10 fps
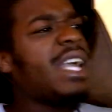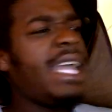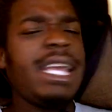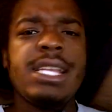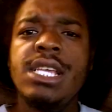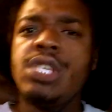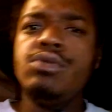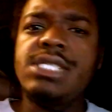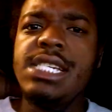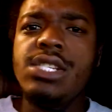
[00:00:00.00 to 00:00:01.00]
And you
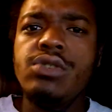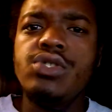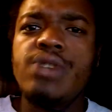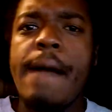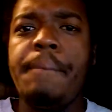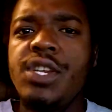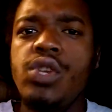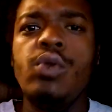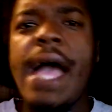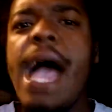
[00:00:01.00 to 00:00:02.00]
see dude drop a
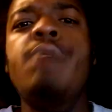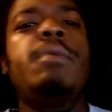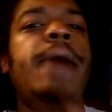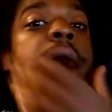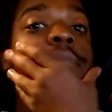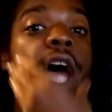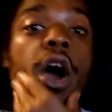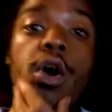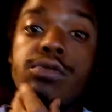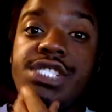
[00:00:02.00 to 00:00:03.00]
new album. I'm like,
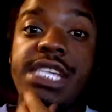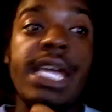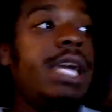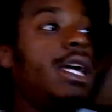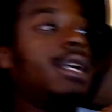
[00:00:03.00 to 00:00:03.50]
oh shit.